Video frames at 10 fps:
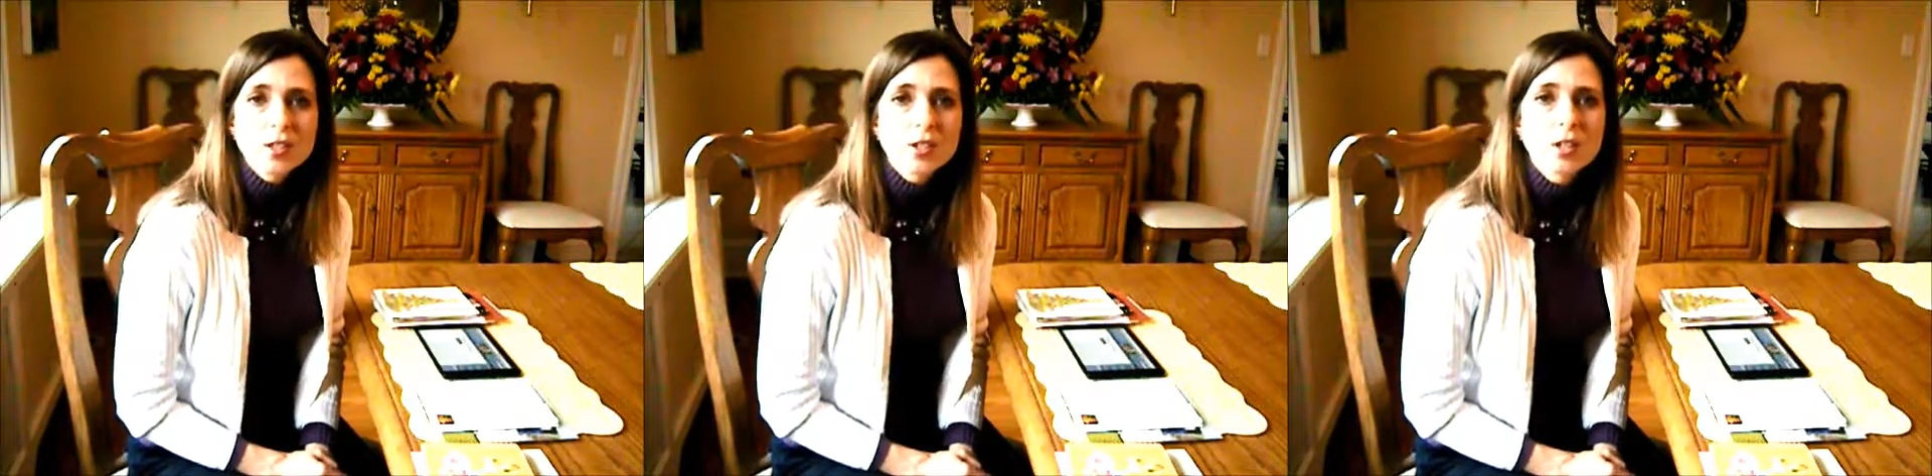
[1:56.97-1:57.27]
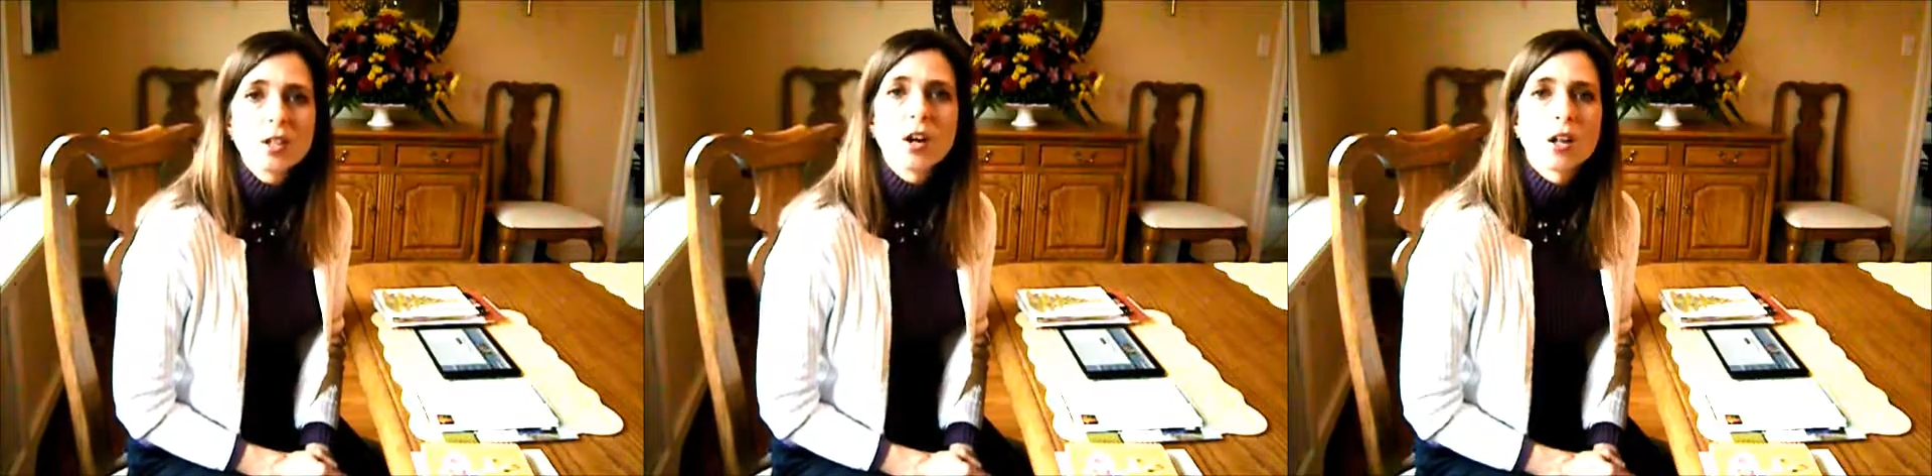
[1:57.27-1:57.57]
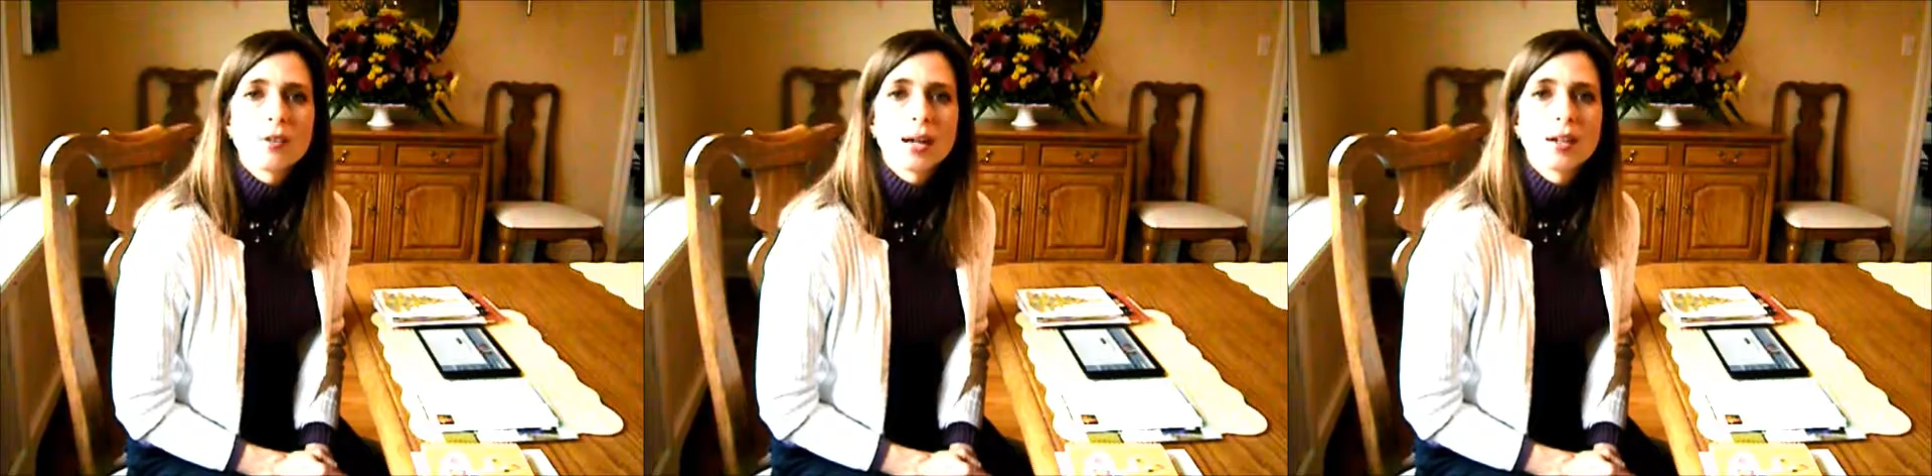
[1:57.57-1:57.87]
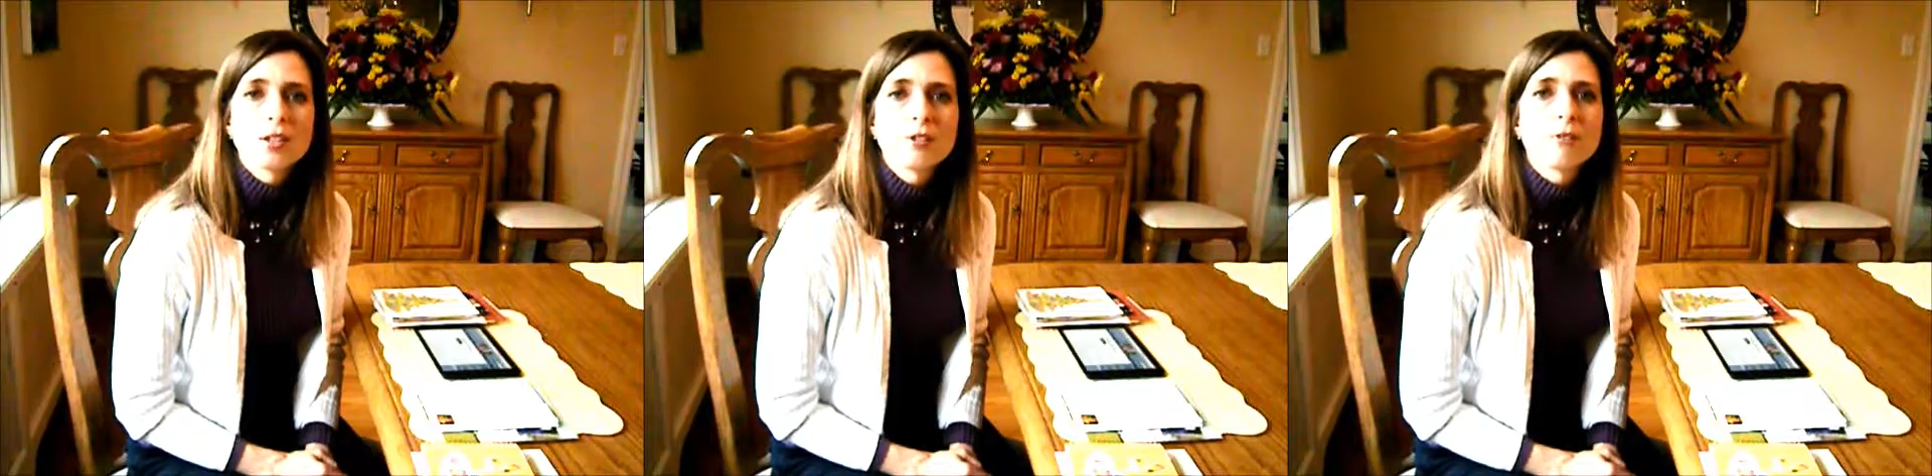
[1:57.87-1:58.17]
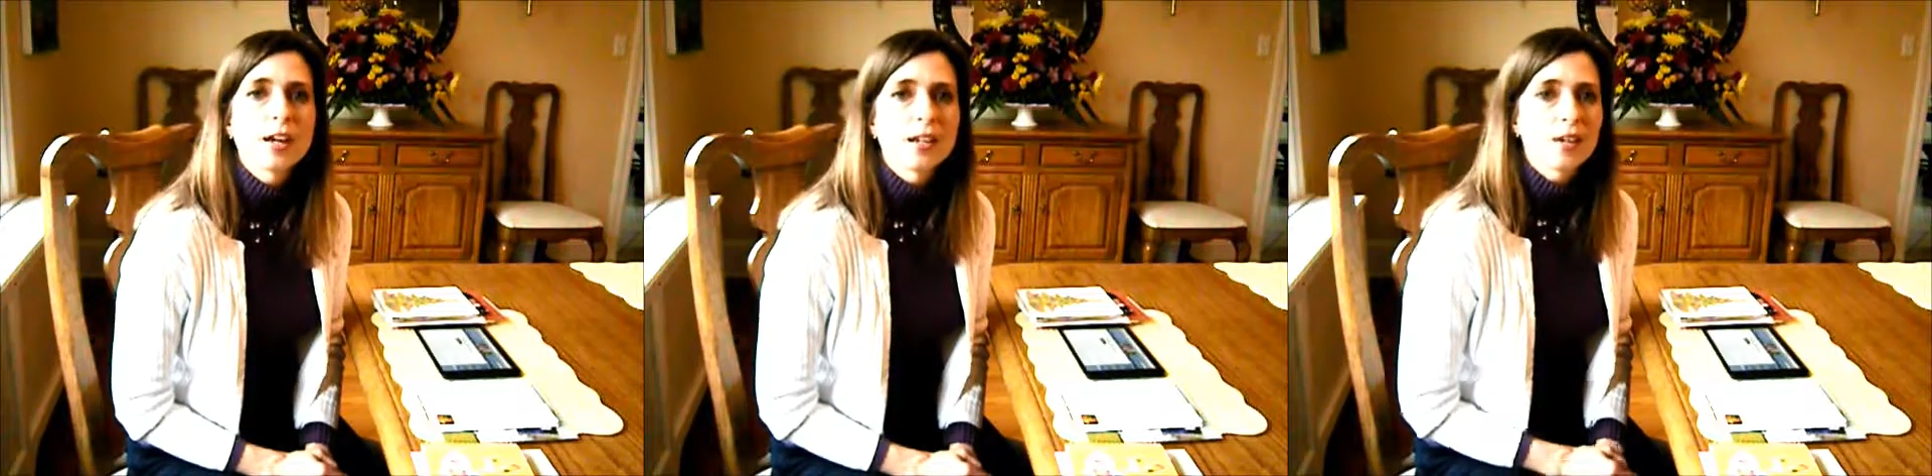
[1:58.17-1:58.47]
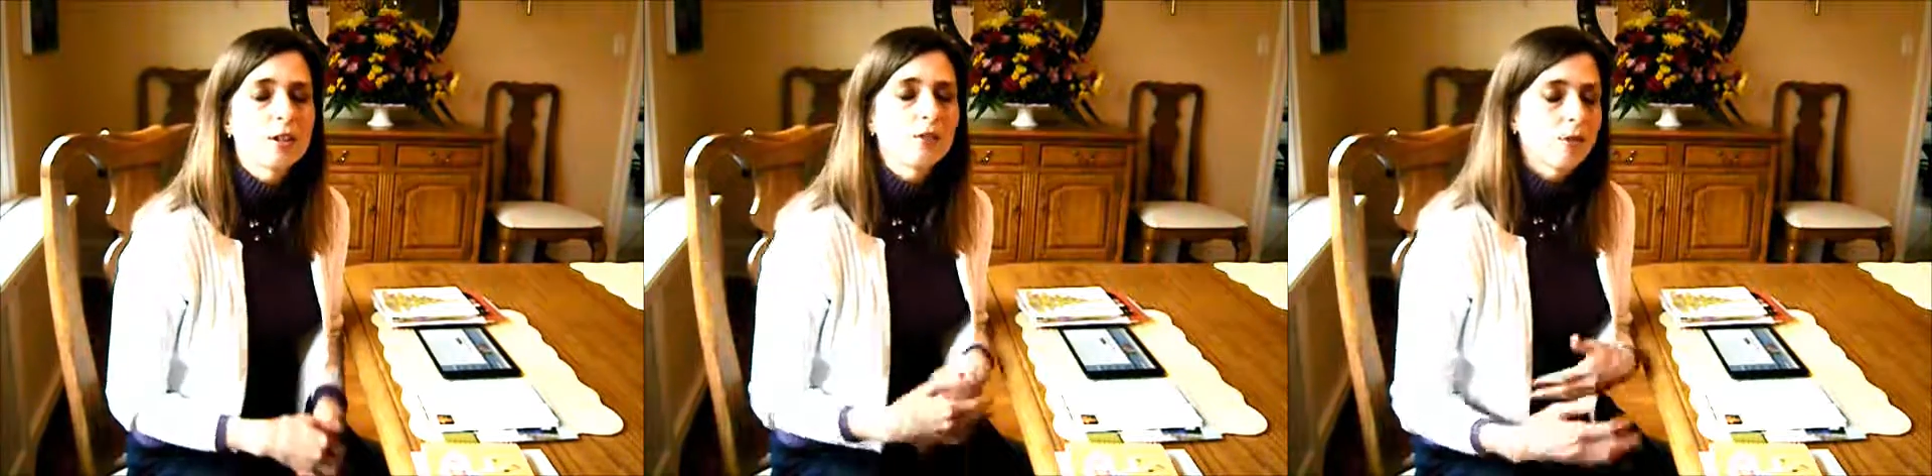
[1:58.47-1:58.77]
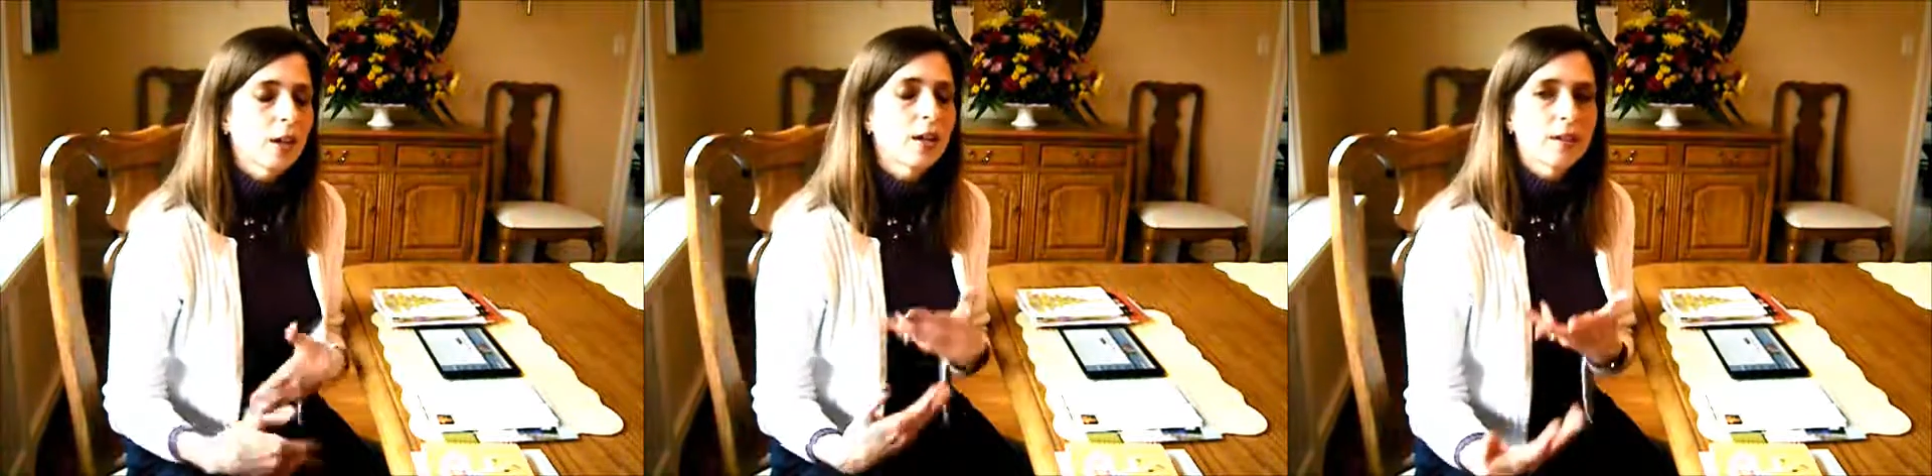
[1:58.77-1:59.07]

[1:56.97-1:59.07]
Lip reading: so you can call around and find out if